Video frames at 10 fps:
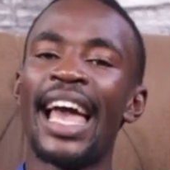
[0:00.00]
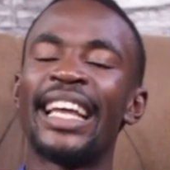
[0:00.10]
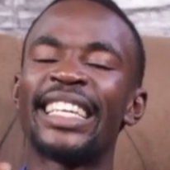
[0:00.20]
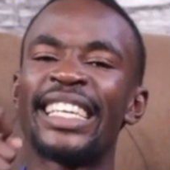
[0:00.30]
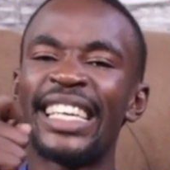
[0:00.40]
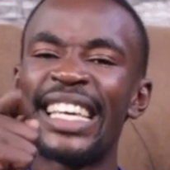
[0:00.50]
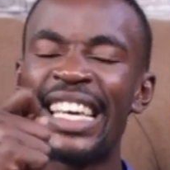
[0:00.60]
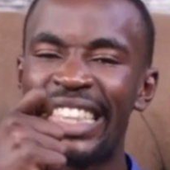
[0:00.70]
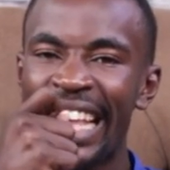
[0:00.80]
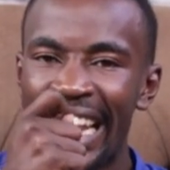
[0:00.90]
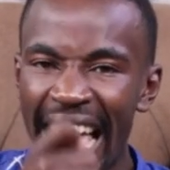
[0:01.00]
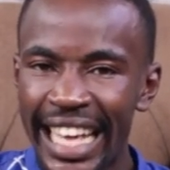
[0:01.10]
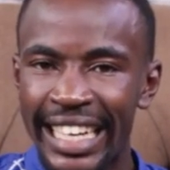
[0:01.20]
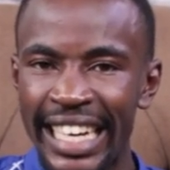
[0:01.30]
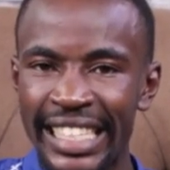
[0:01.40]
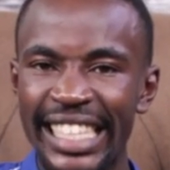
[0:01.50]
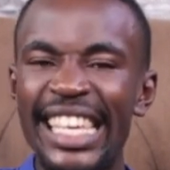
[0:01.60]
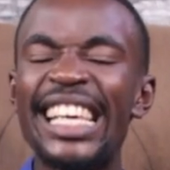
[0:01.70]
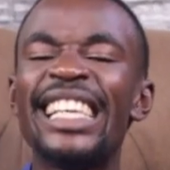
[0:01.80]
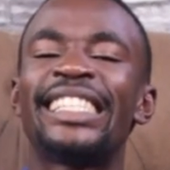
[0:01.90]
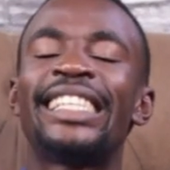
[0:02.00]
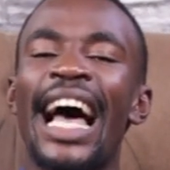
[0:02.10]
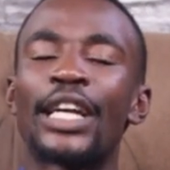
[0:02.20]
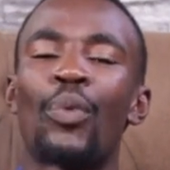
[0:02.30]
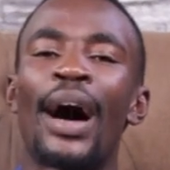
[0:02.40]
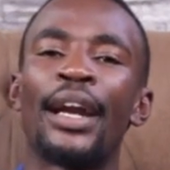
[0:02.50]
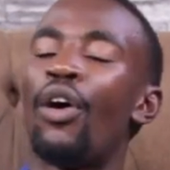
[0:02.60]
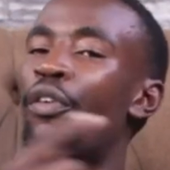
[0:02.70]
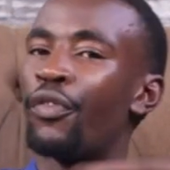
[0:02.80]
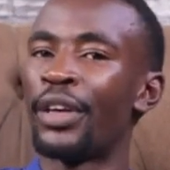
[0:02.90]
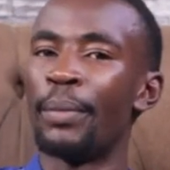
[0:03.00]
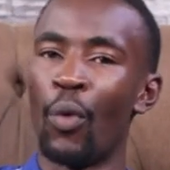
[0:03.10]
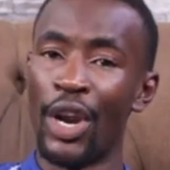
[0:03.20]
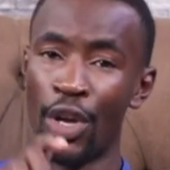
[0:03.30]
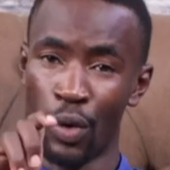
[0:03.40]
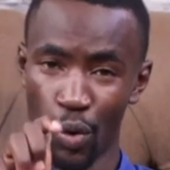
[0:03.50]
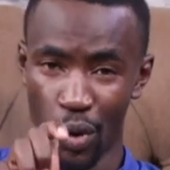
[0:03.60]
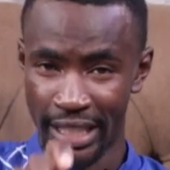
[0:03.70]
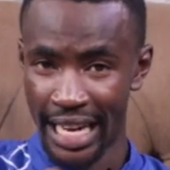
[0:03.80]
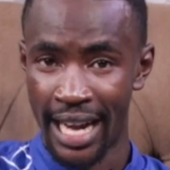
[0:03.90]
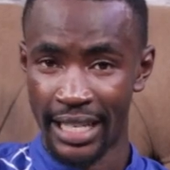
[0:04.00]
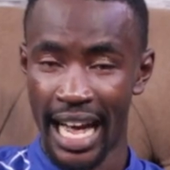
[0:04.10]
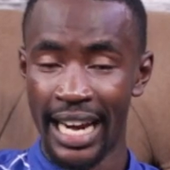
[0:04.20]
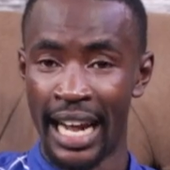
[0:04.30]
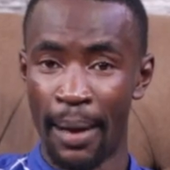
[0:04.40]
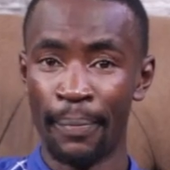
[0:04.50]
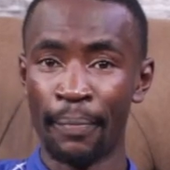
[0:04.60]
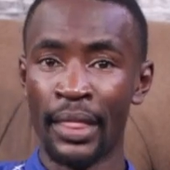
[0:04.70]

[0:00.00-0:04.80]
and he, the likeness is that one of him. When you looked at Adam,